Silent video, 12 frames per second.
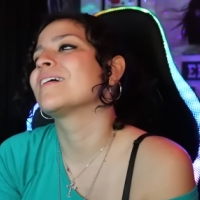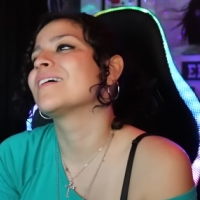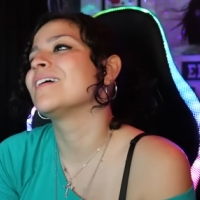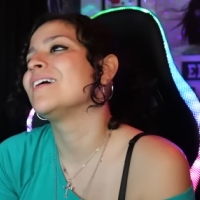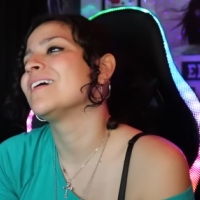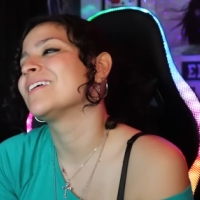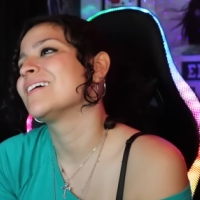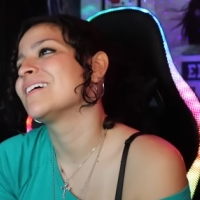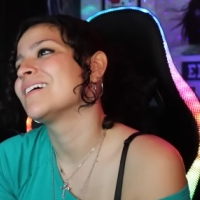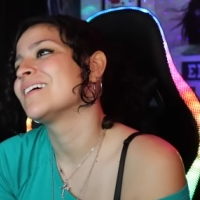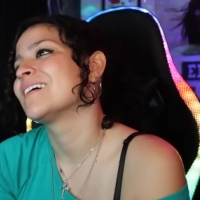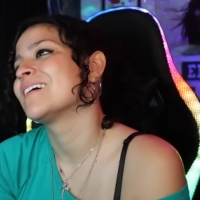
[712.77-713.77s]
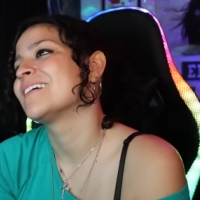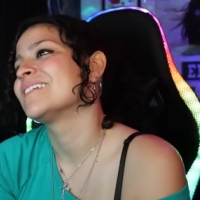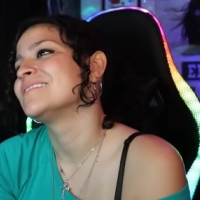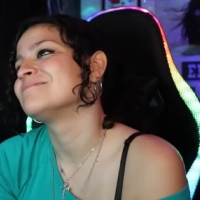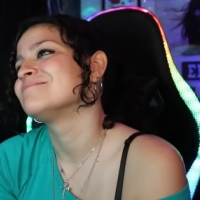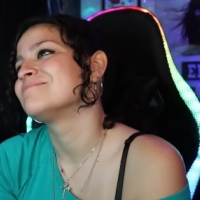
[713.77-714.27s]
god. Well,
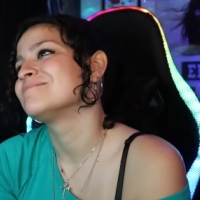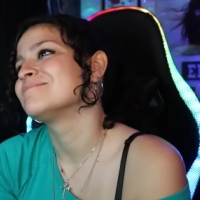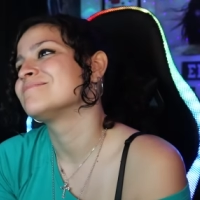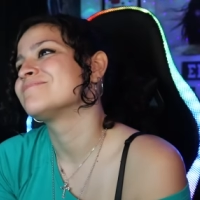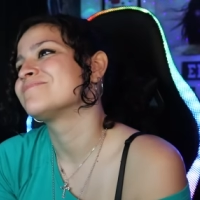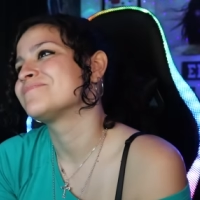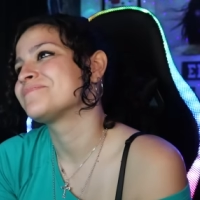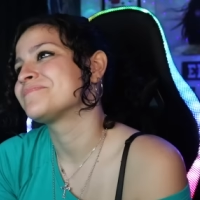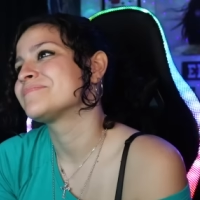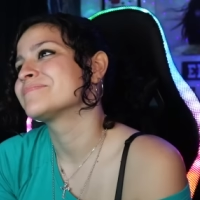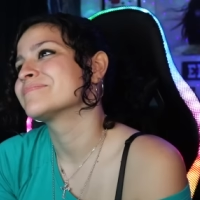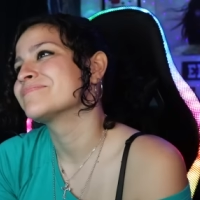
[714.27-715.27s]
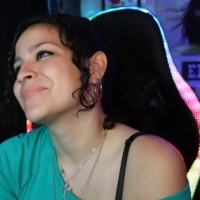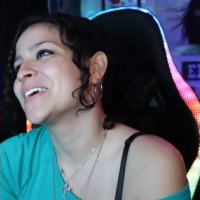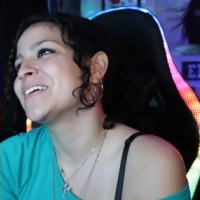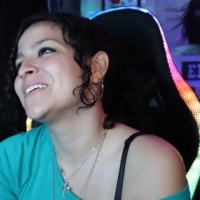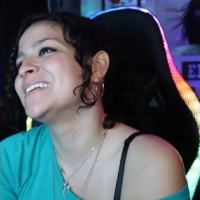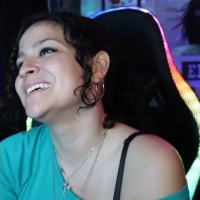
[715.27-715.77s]
there it is.
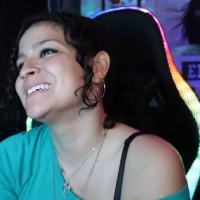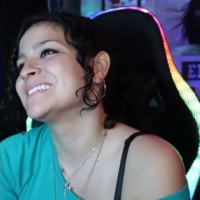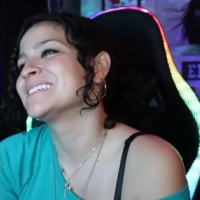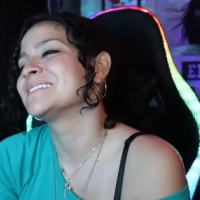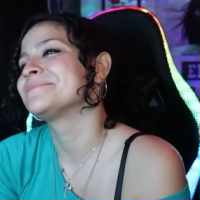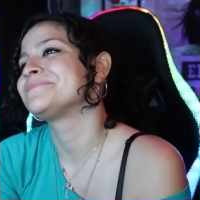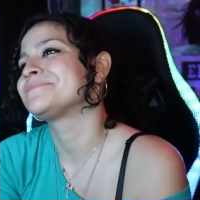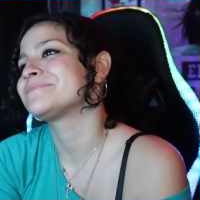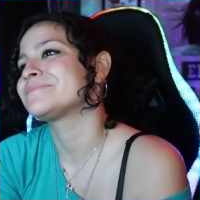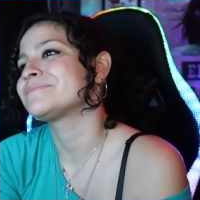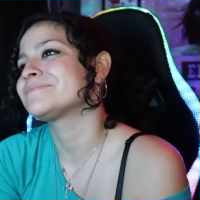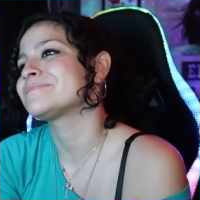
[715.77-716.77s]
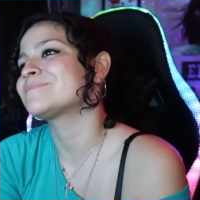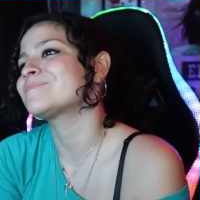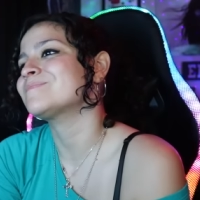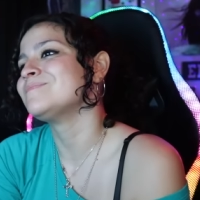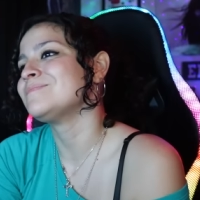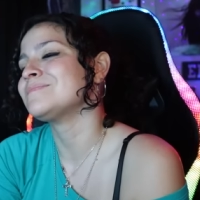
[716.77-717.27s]
There it is.
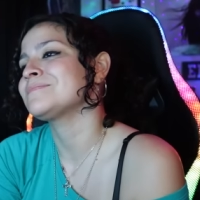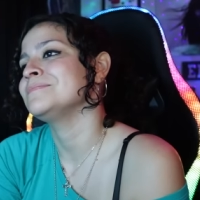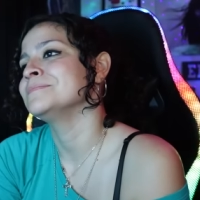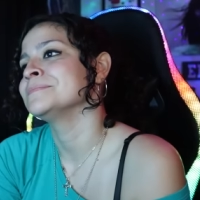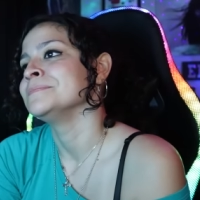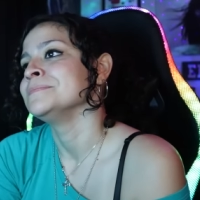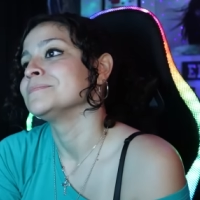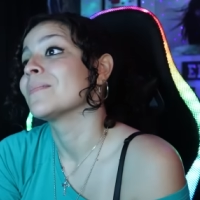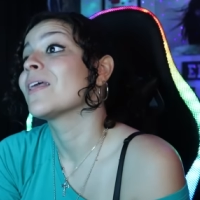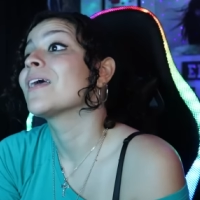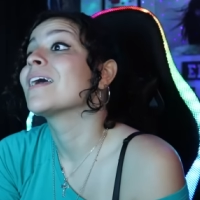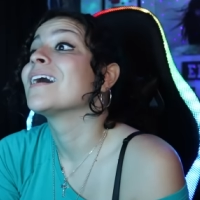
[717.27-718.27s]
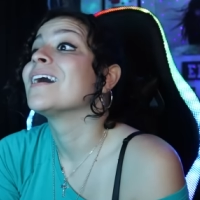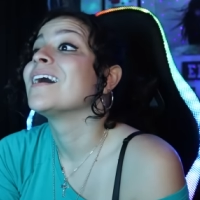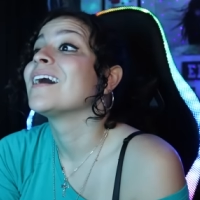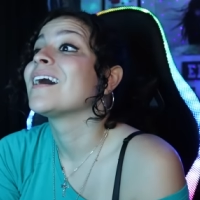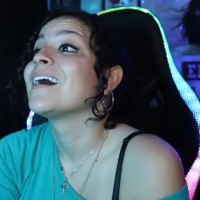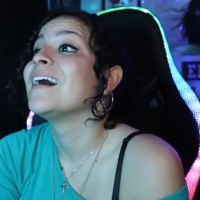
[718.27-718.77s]

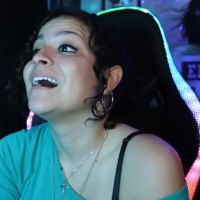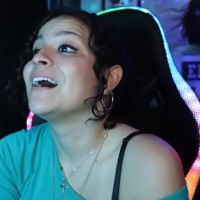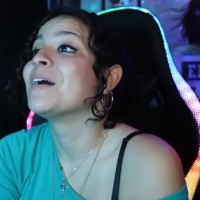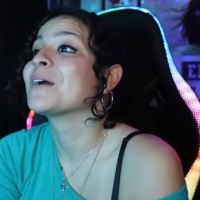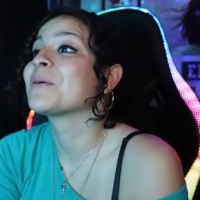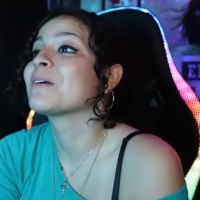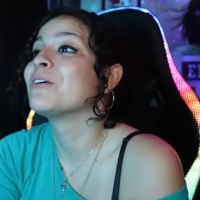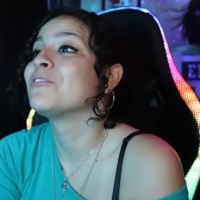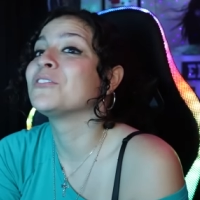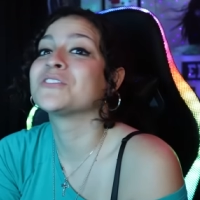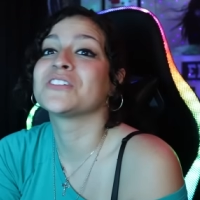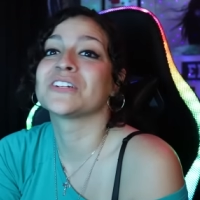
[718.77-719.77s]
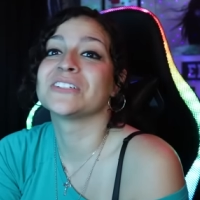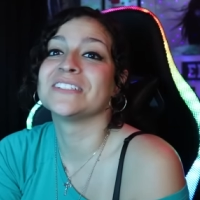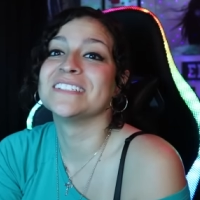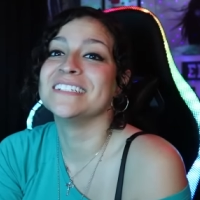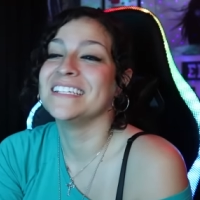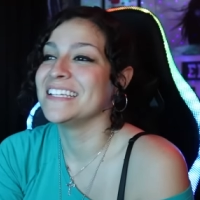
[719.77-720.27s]
well. Oh, here we go, full circle.
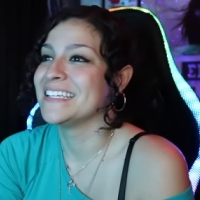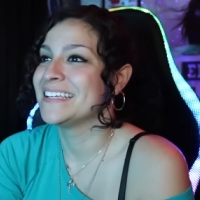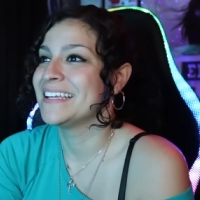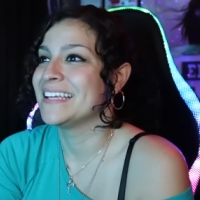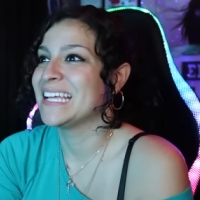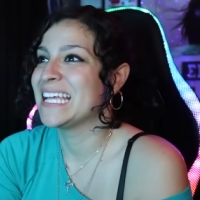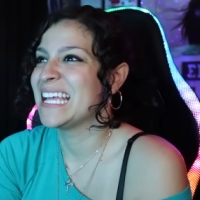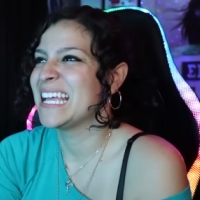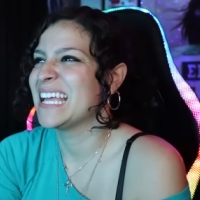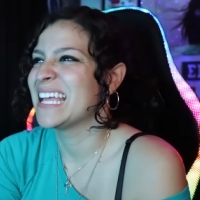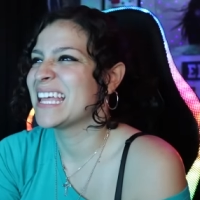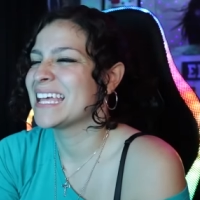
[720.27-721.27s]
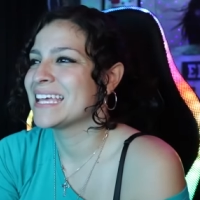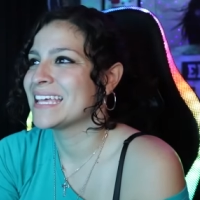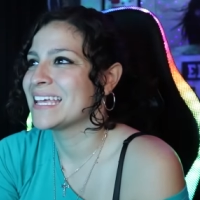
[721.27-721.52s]
Lammy, lammy, lammy.